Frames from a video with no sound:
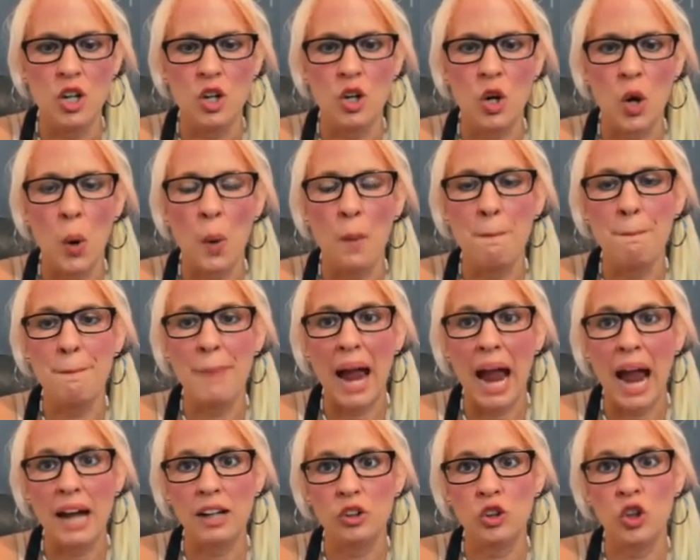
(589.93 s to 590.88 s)
go
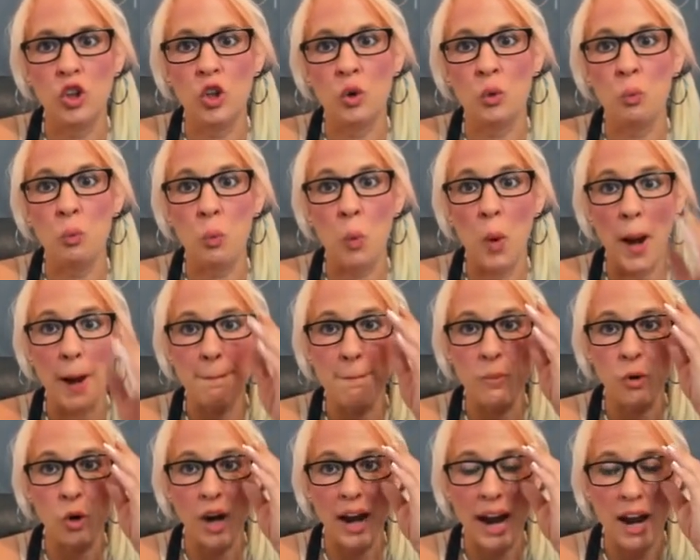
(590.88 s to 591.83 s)
back to your web
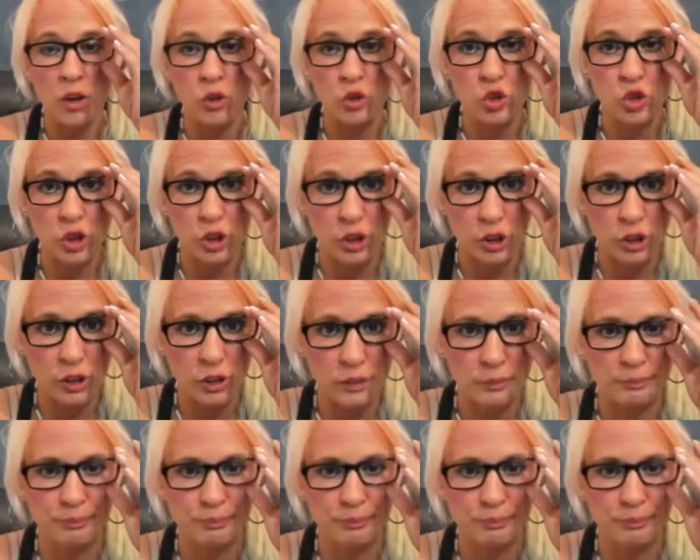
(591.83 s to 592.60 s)
browser,